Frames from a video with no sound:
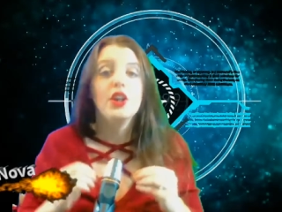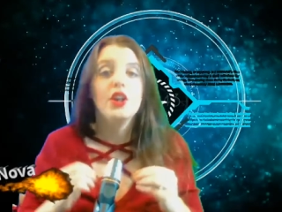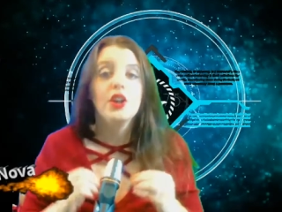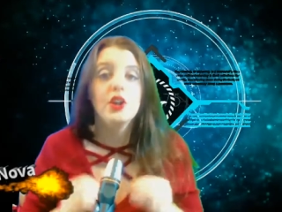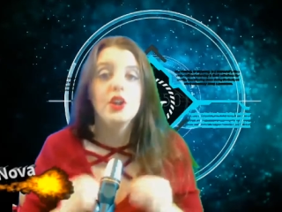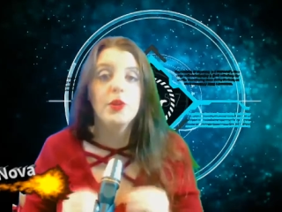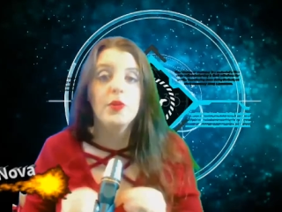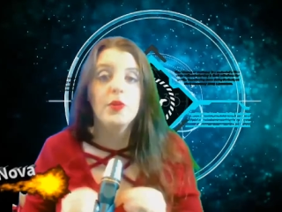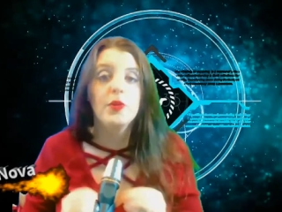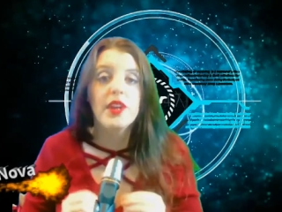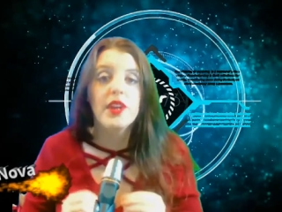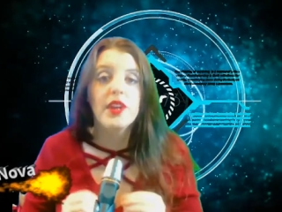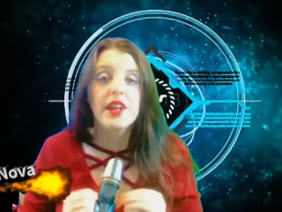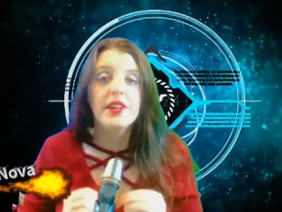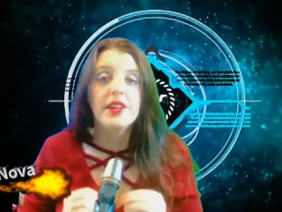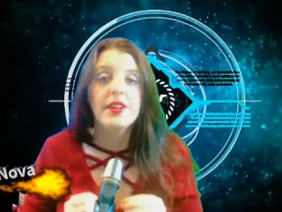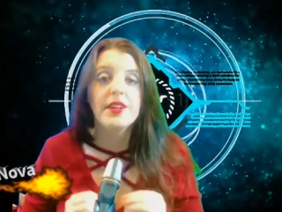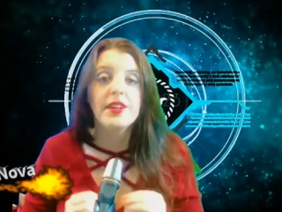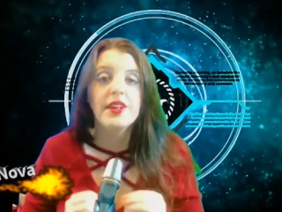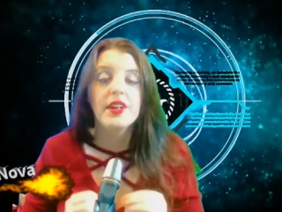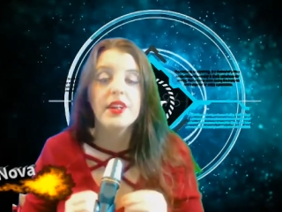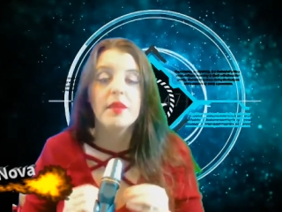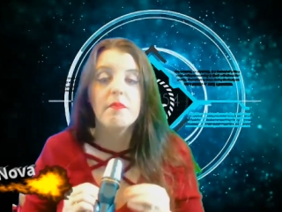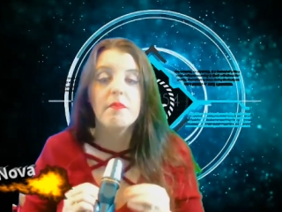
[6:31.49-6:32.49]
You then
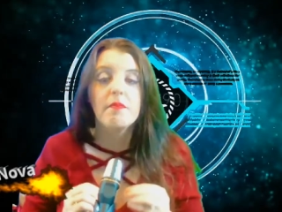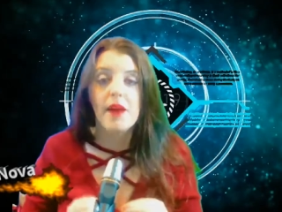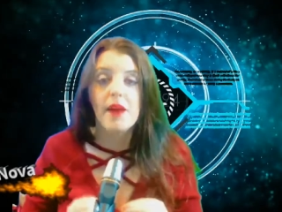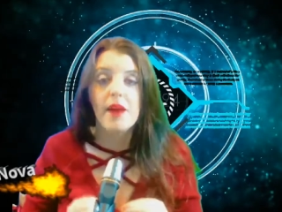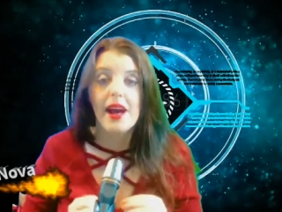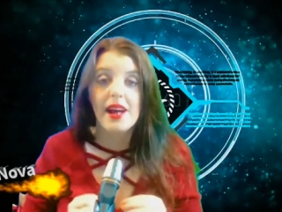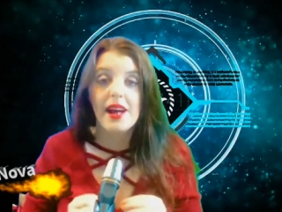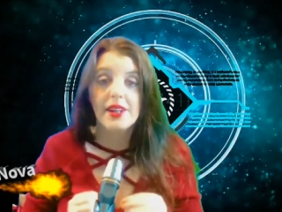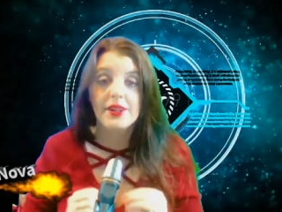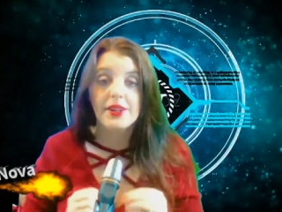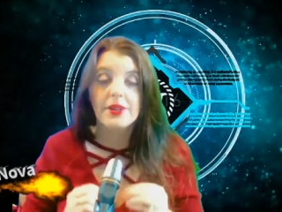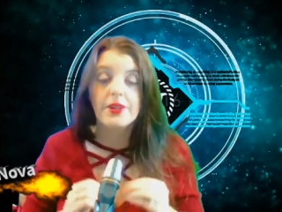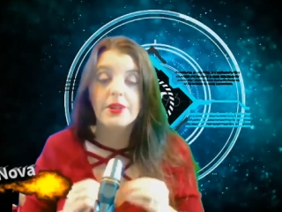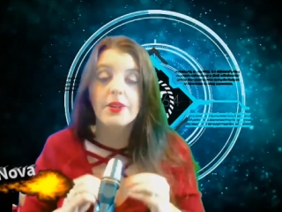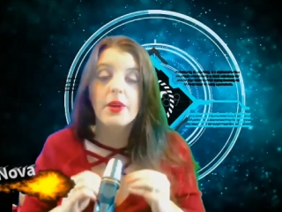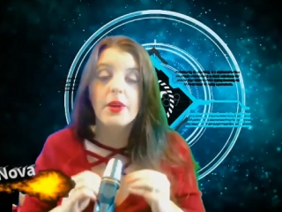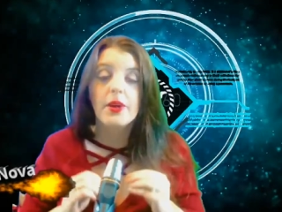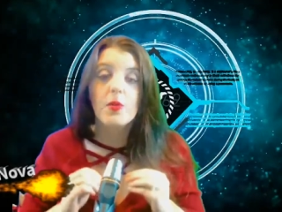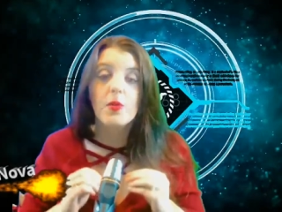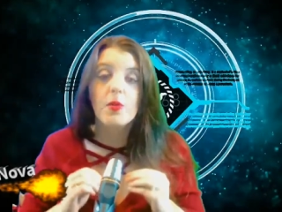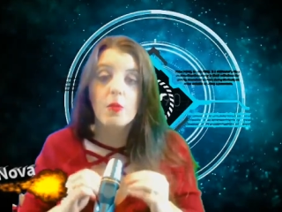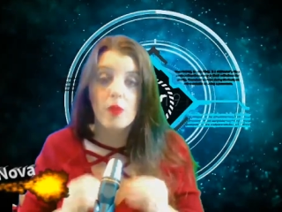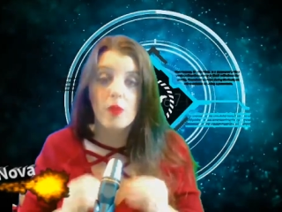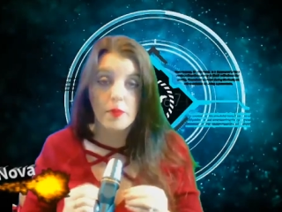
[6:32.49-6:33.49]
see the masked
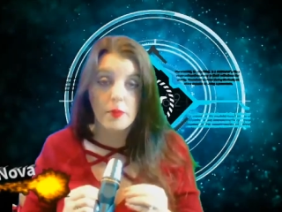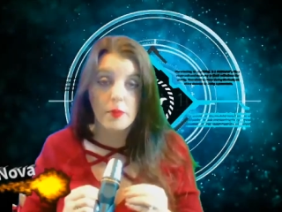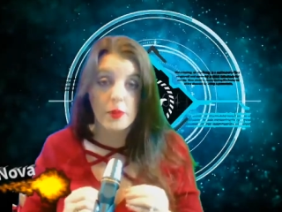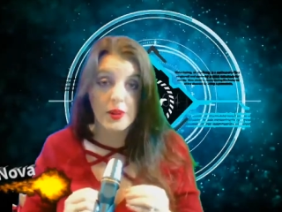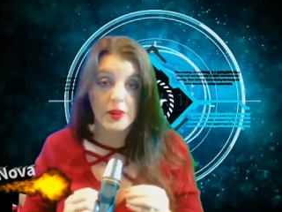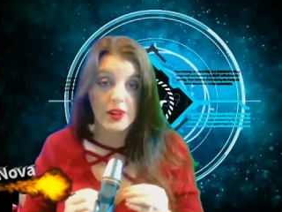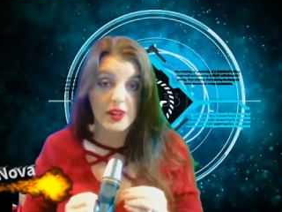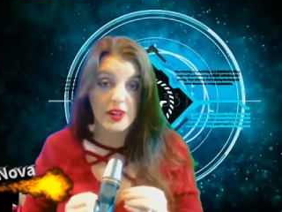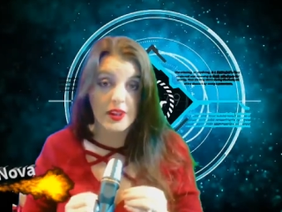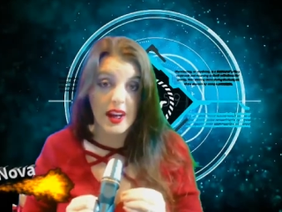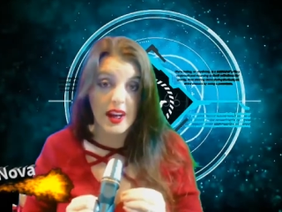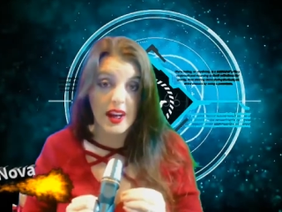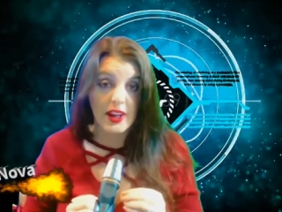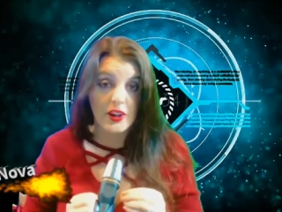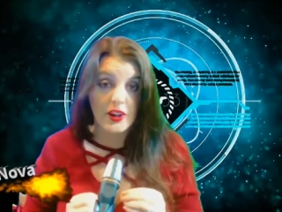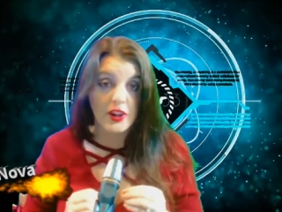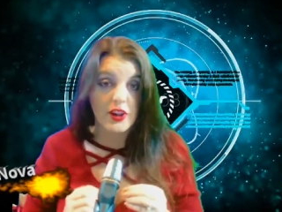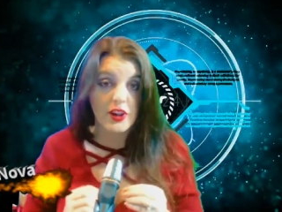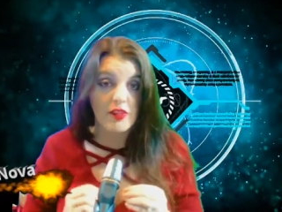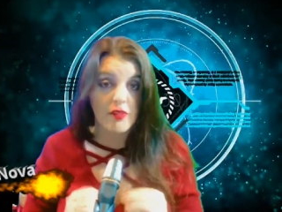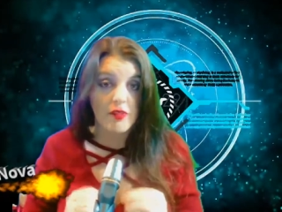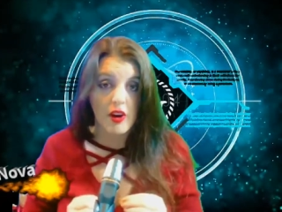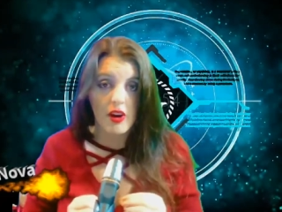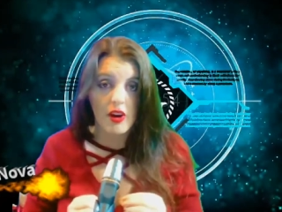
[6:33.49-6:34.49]

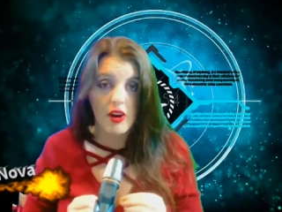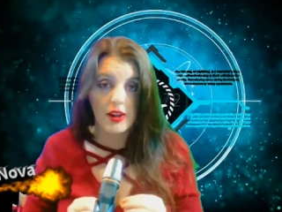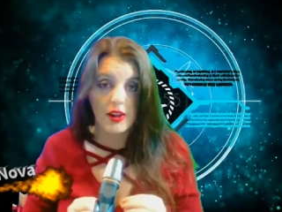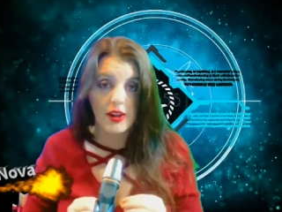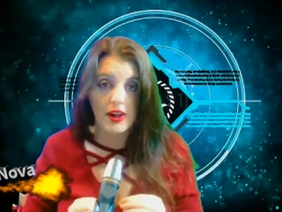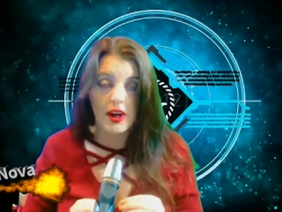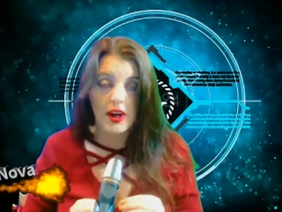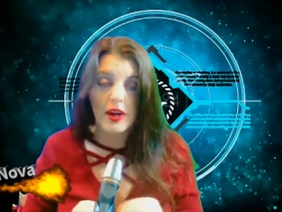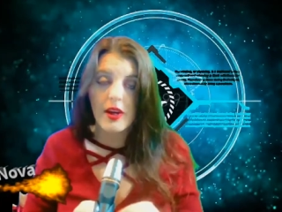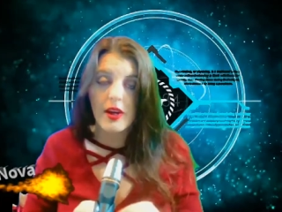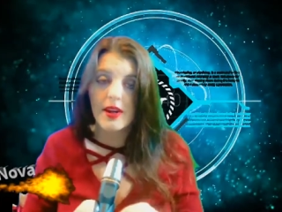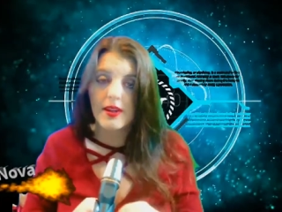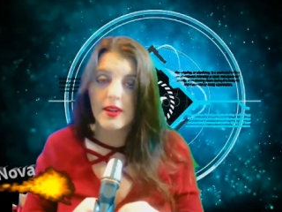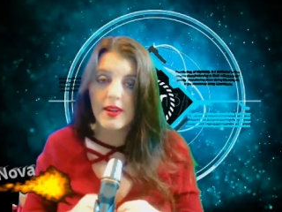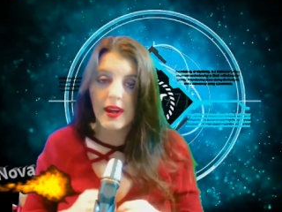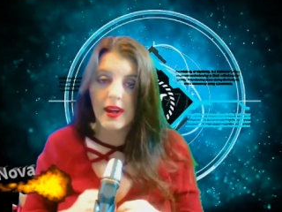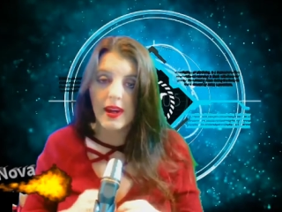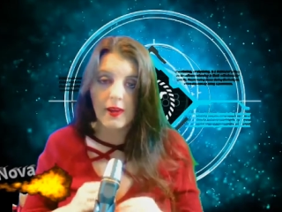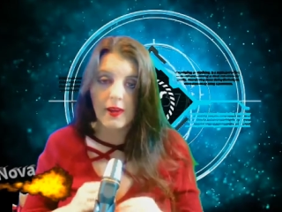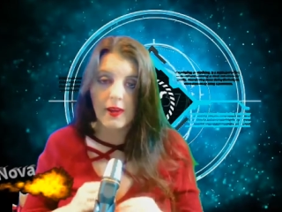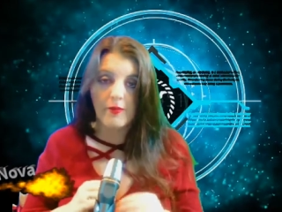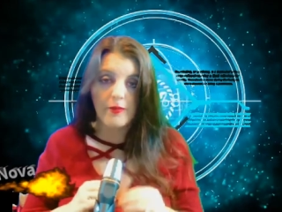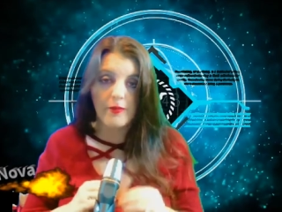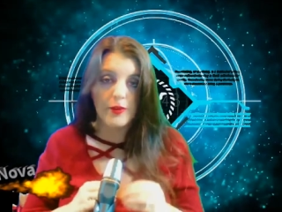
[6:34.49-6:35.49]
representation of Ania
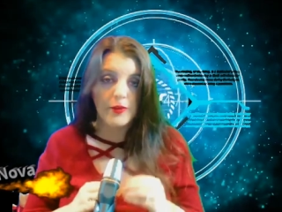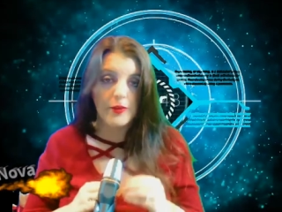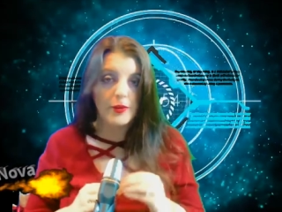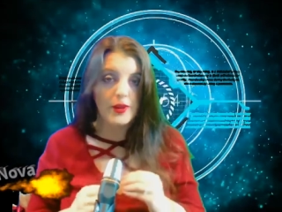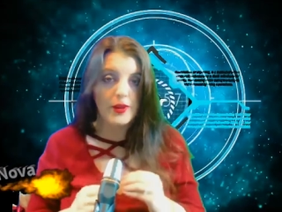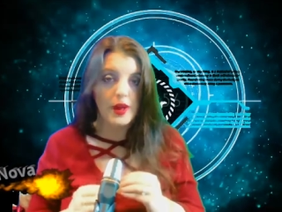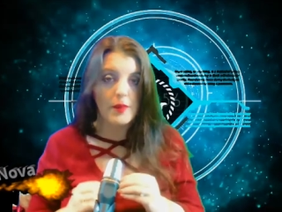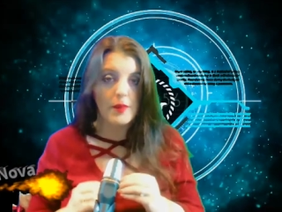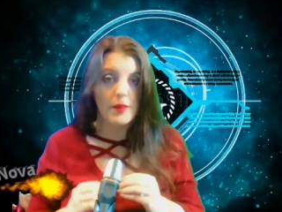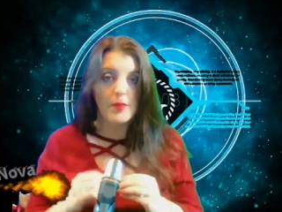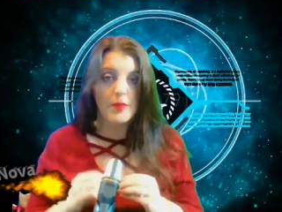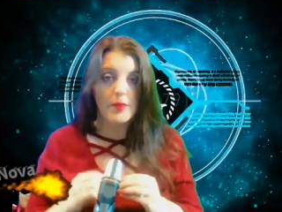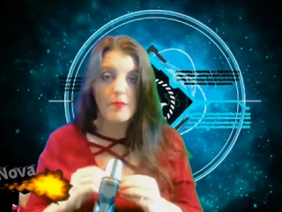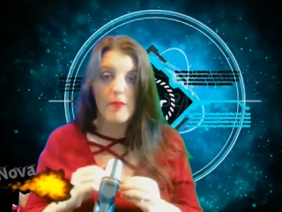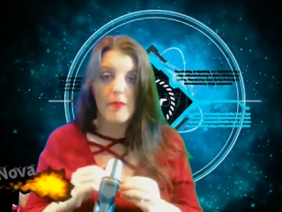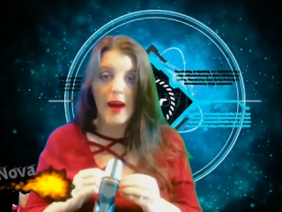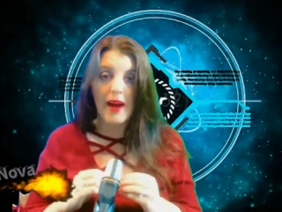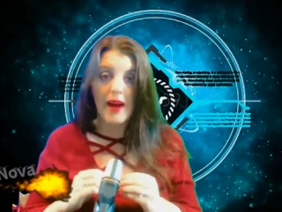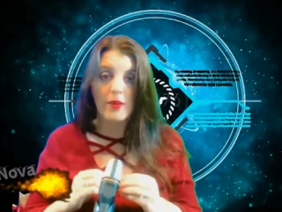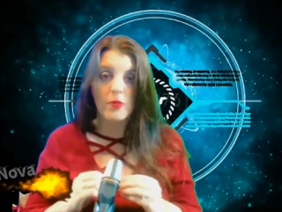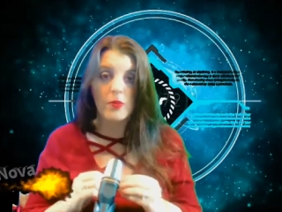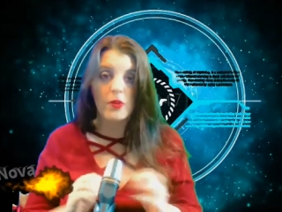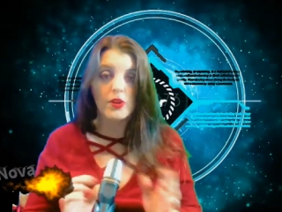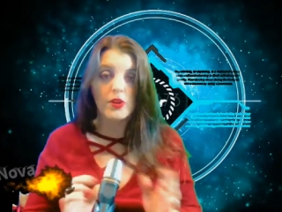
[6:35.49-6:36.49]
take a few steps
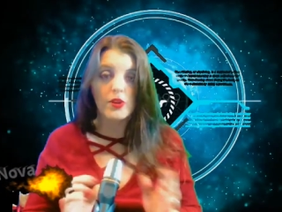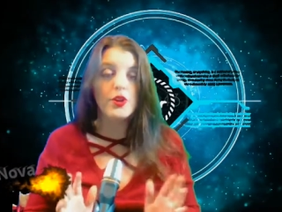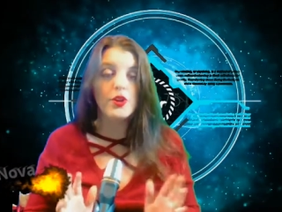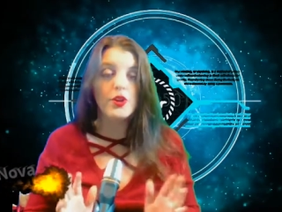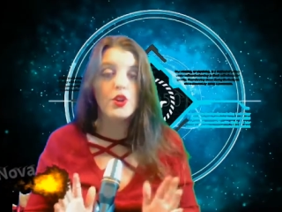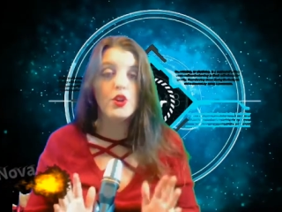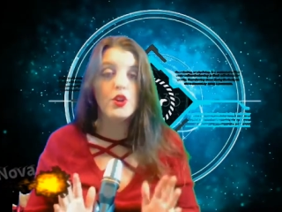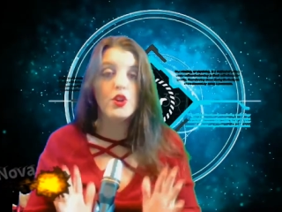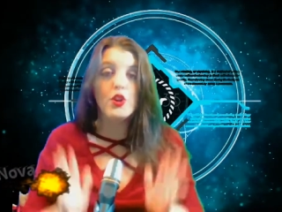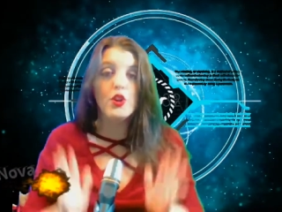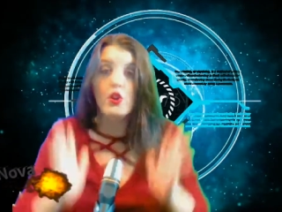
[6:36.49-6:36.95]
backwards,